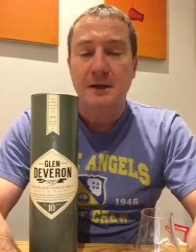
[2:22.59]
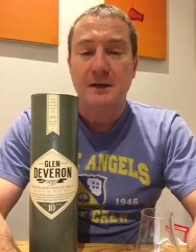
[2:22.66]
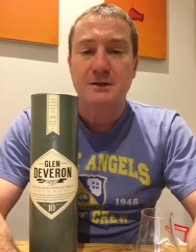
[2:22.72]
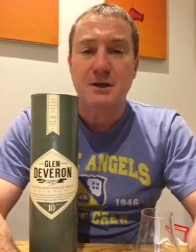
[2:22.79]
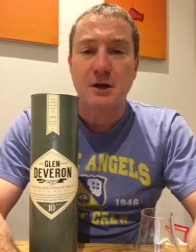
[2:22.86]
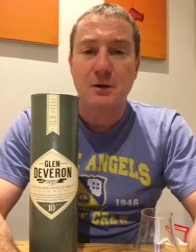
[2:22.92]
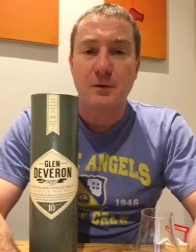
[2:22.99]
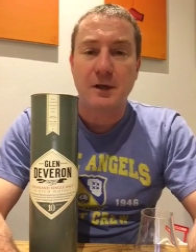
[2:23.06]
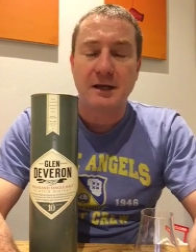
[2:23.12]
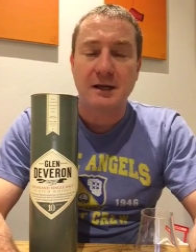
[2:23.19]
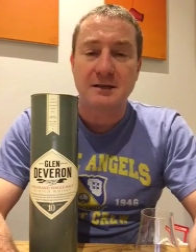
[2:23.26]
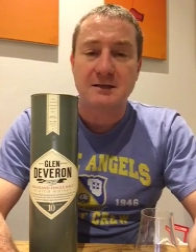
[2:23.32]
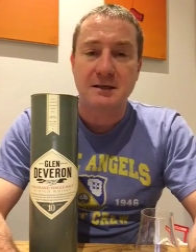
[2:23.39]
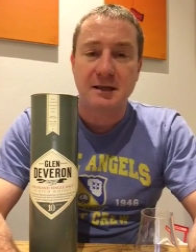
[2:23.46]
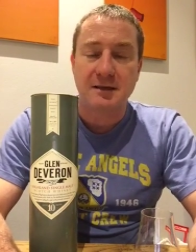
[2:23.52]
So that
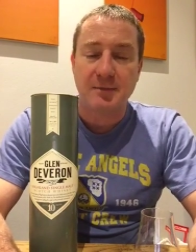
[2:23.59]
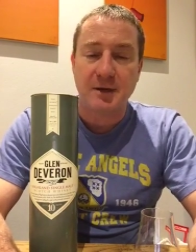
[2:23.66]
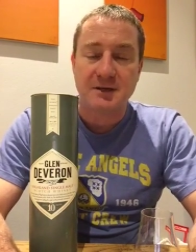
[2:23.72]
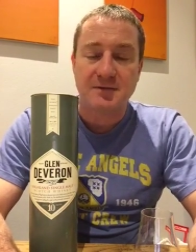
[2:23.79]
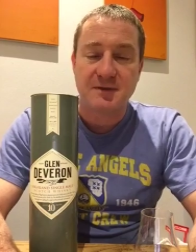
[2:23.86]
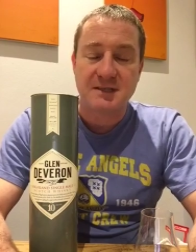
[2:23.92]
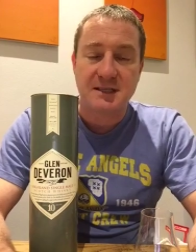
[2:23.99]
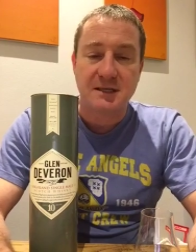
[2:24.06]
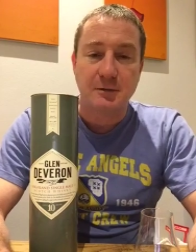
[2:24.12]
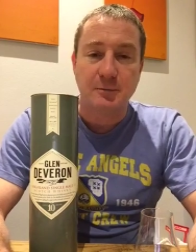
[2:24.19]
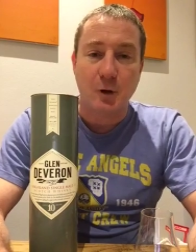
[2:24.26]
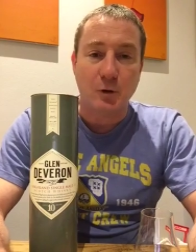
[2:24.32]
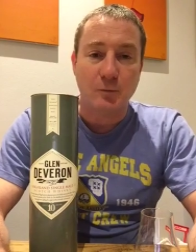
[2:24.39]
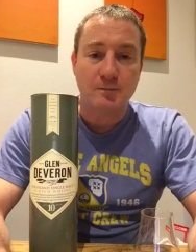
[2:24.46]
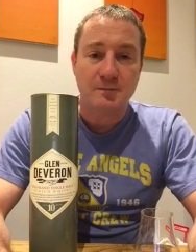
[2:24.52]
doesn't leave much for single
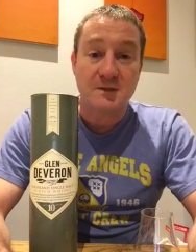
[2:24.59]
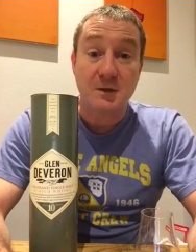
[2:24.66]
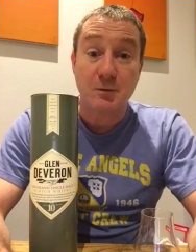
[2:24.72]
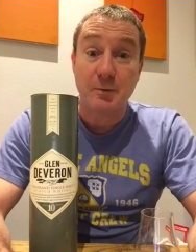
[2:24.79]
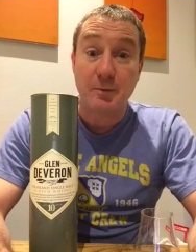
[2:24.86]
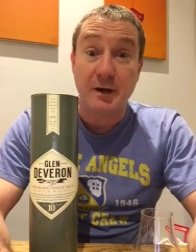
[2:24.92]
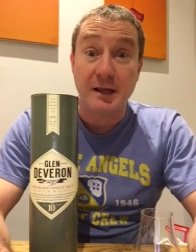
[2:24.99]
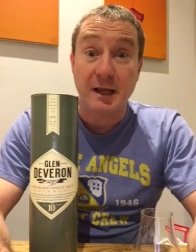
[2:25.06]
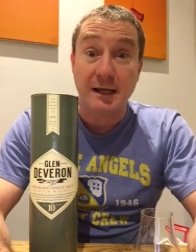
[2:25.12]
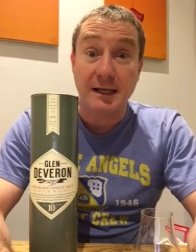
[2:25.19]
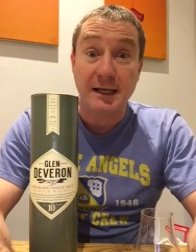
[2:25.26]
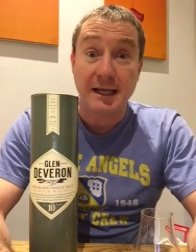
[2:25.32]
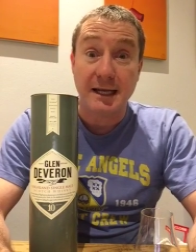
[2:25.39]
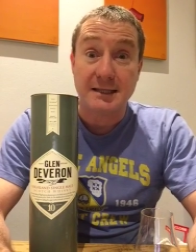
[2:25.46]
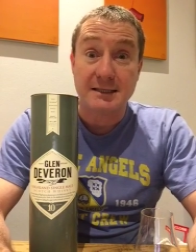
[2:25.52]
malt. So we're pretty lucky
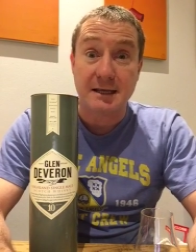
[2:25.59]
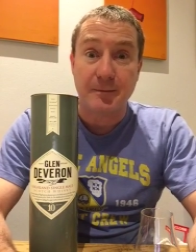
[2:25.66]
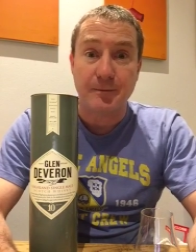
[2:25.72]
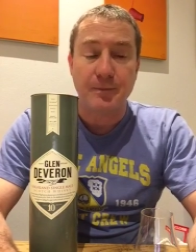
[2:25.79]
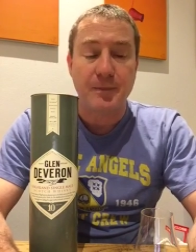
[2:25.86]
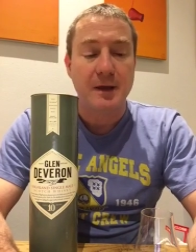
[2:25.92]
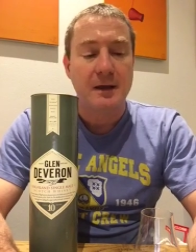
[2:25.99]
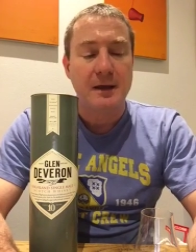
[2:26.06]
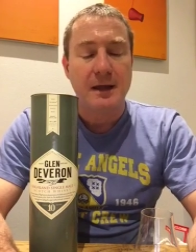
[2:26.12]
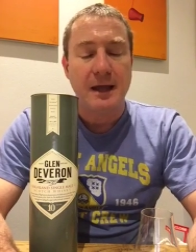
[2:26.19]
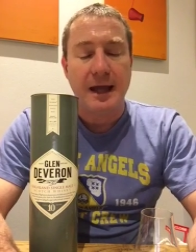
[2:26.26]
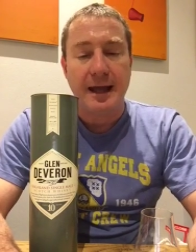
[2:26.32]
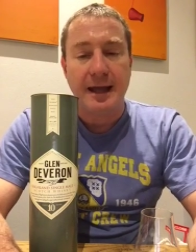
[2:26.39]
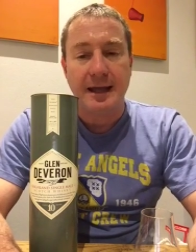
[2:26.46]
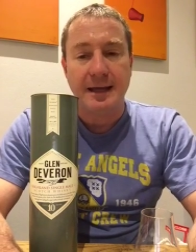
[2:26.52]
to get some.
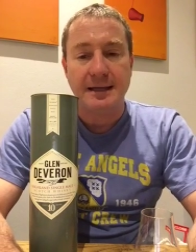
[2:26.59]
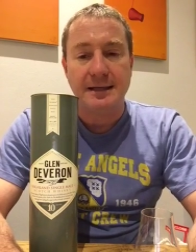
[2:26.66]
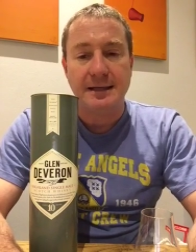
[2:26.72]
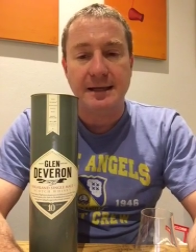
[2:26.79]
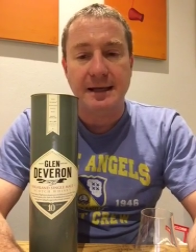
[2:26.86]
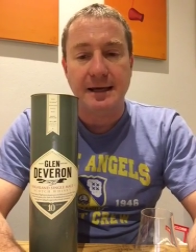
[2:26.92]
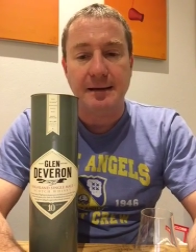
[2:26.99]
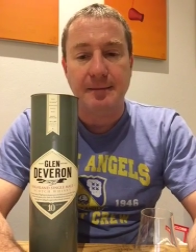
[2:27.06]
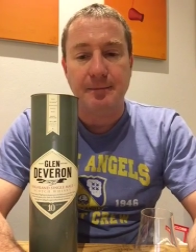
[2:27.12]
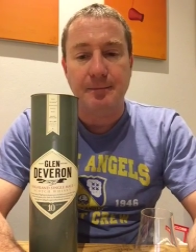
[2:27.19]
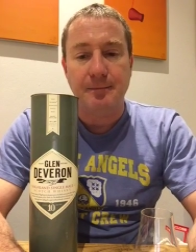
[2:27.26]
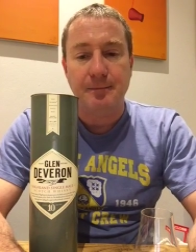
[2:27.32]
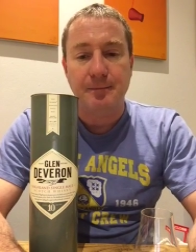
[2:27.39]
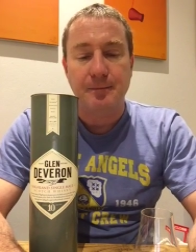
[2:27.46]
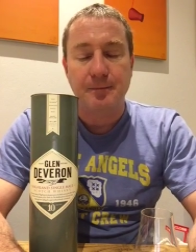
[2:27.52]
And
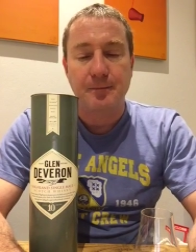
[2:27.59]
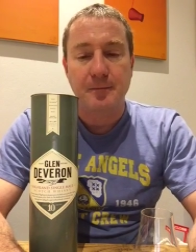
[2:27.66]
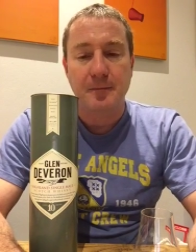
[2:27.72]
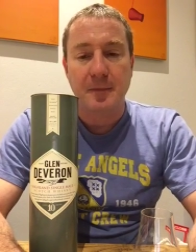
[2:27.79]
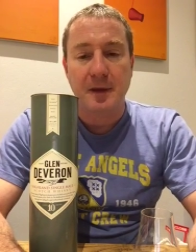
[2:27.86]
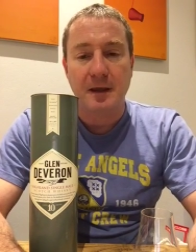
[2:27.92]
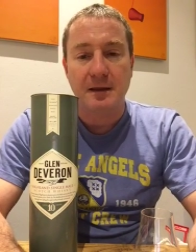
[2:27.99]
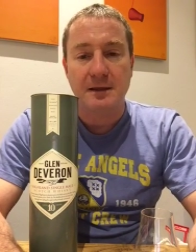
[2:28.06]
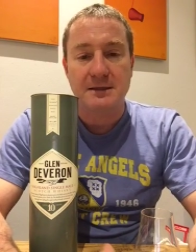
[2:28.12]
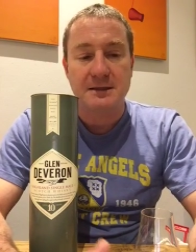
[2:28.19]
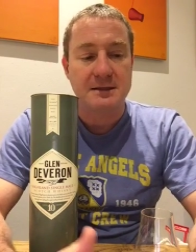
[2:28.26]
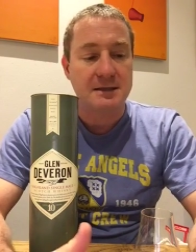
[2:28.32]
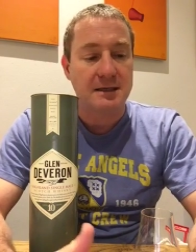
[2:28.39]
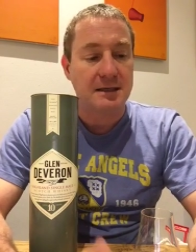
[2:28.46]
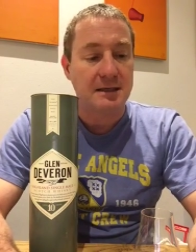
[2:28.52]
this
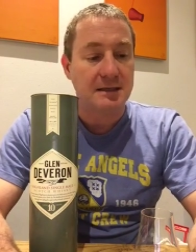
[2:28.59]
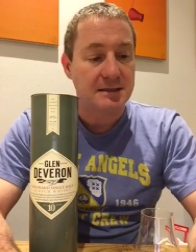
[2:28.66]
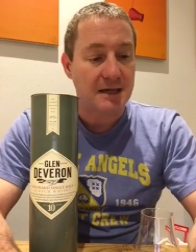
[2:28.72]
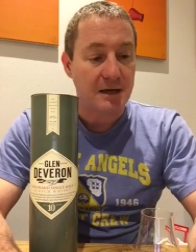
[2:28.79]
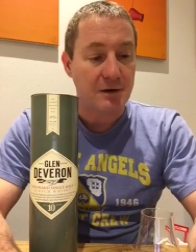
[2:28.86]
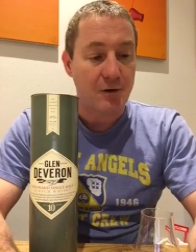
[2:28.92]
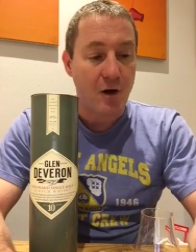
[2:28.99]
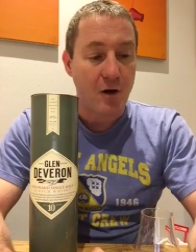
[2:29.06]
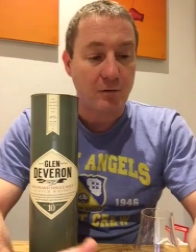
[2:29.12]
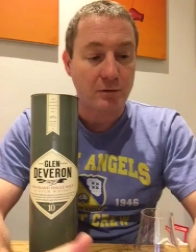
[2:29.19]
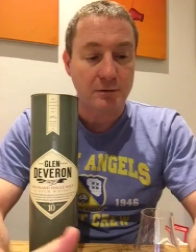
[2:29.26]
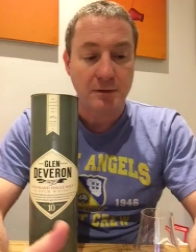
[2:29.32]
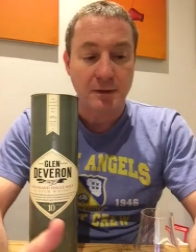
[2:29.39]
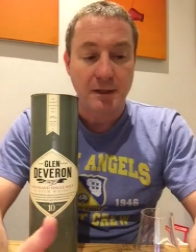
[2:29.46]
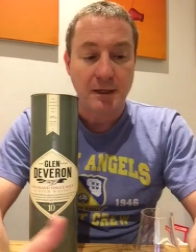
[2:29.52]
is a 10-year-old.